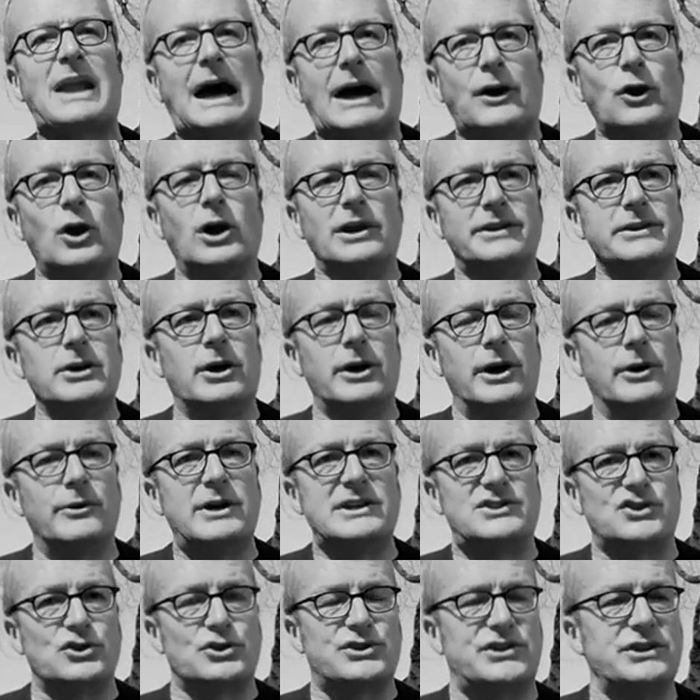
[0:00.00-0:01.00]
And all the
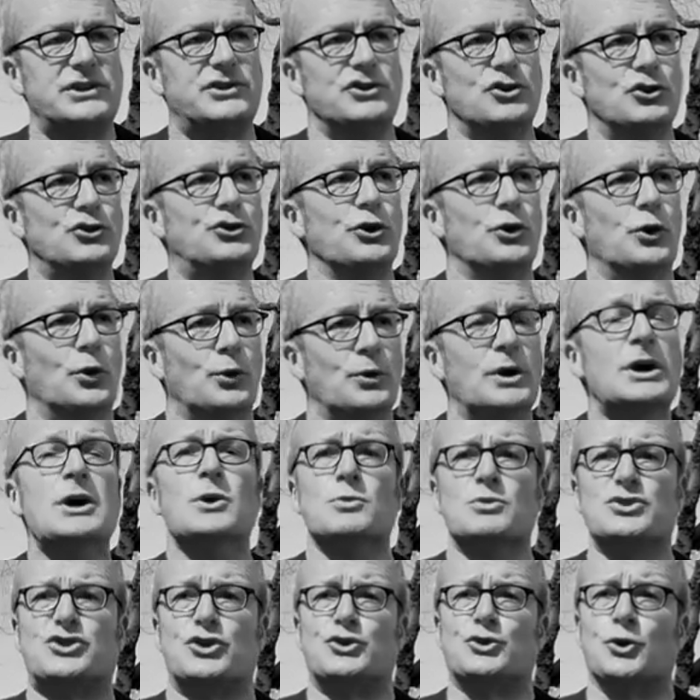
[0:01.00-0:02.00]
IRA succeeded in doing
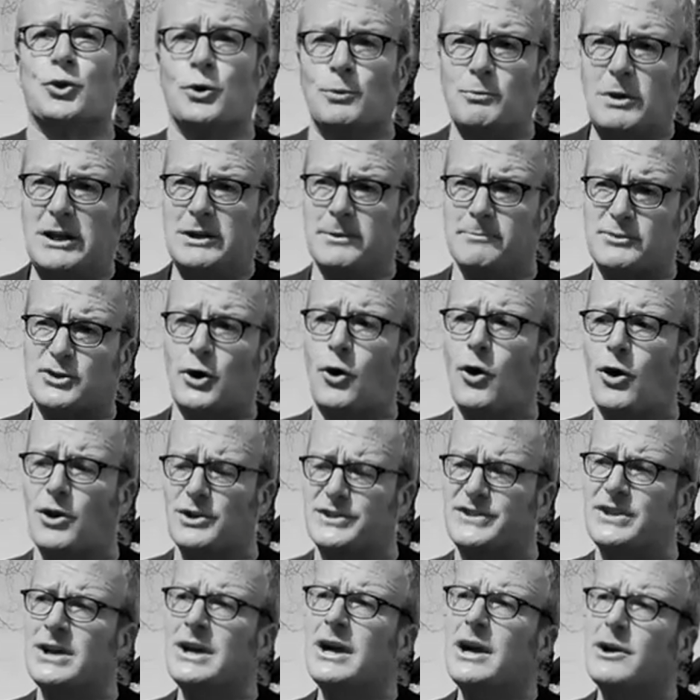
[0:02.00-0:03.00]
was to turn William's
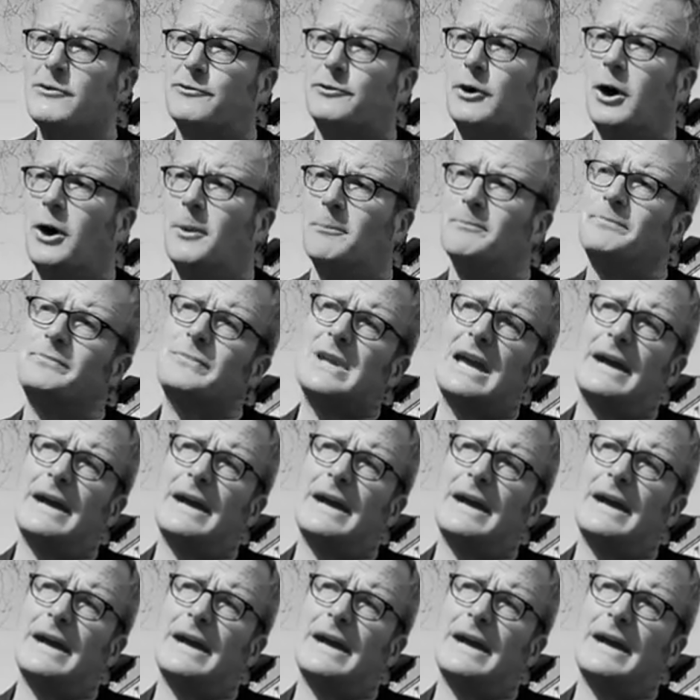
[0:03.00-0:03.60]
horse from